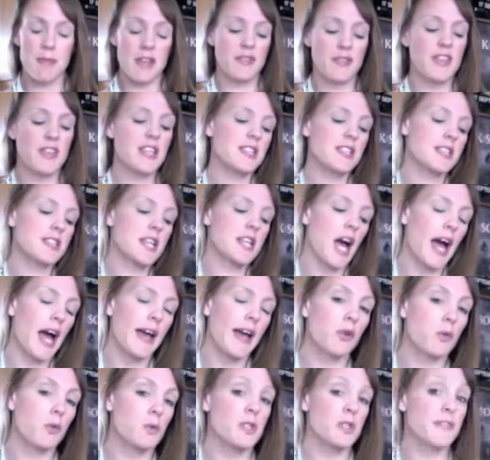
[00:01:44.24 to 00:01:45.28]
This
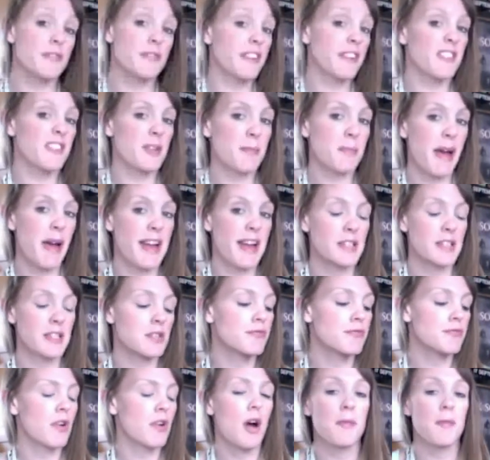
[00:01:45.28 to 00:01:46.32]
title was 50p
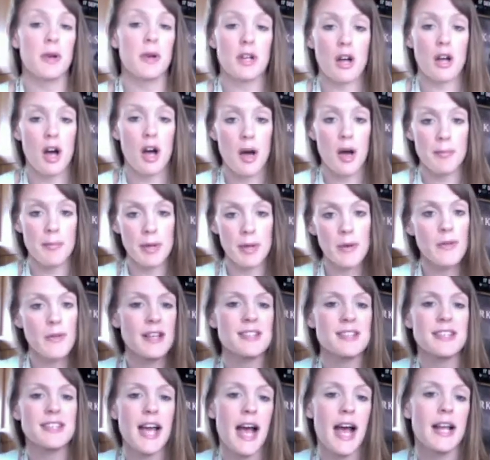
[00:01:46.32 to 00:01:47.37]
from a car boot.
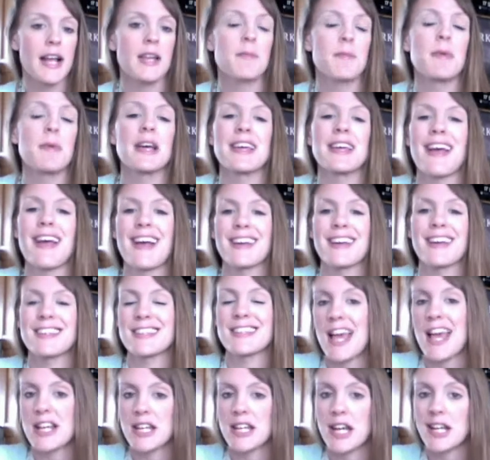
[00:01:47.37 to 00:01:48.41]
That's Canis
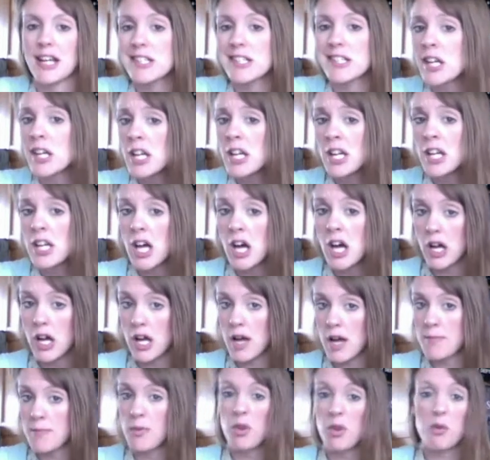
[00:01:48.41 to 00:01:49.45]
Edit,
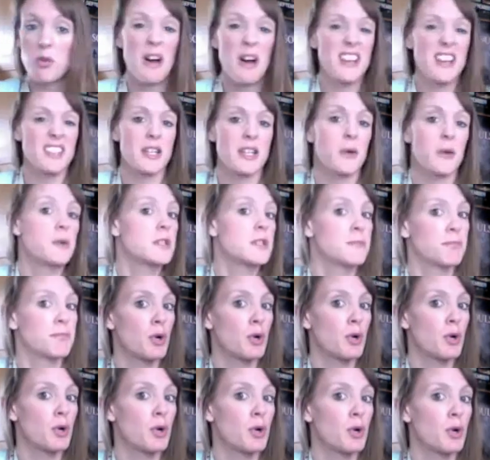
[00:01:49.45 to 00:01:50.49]
otherwise known as
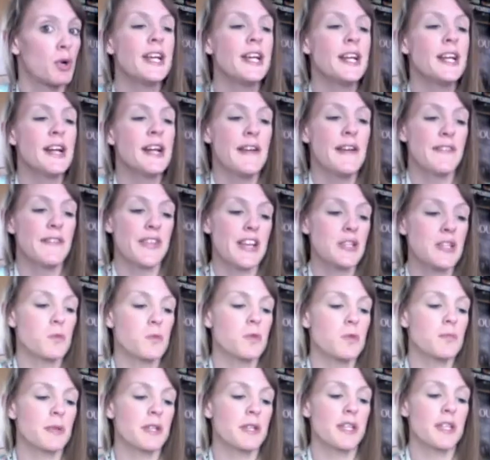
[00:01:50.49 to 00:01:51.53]
Bully. This
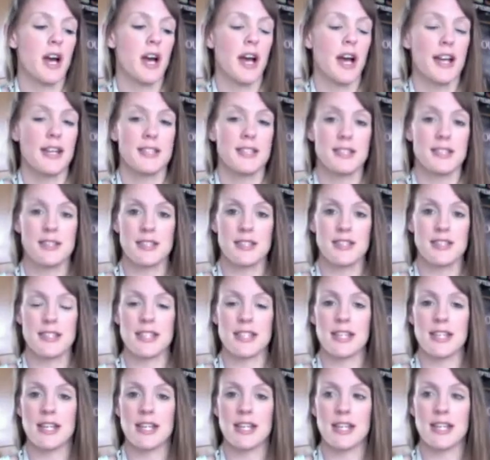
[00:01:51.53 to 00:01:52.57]
would be nice to
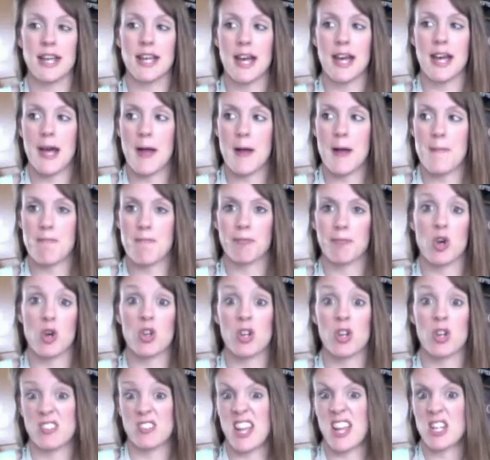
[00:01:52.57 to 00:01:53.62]
see on
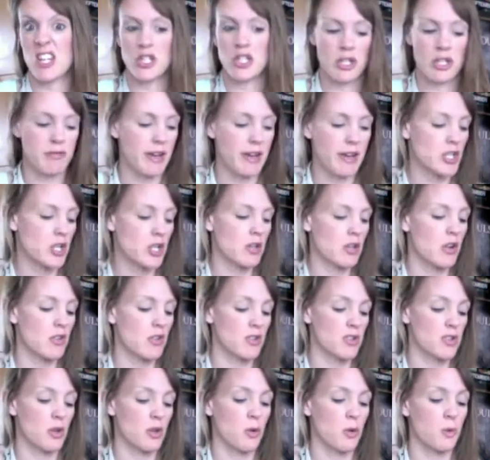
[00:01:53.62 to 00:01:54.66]
our next generation
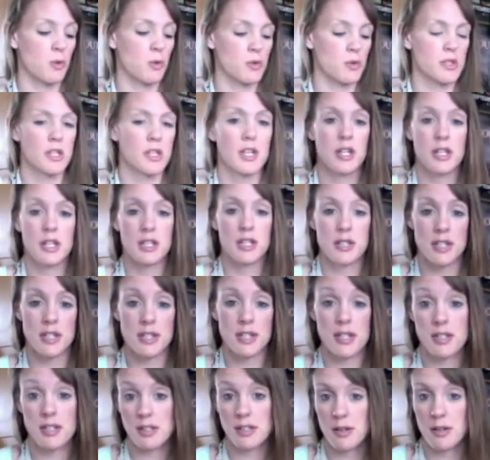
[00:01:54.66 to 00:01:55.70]
consoles. This
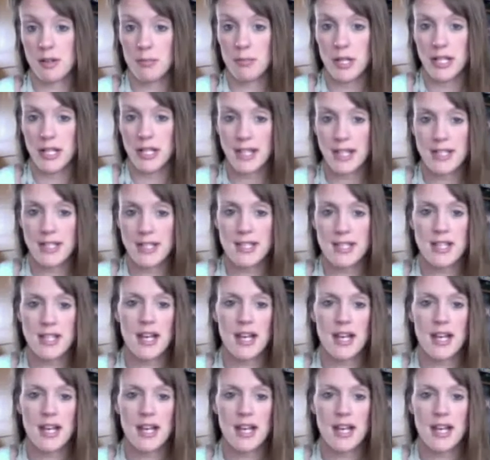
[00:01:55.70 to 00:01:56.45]
is complete.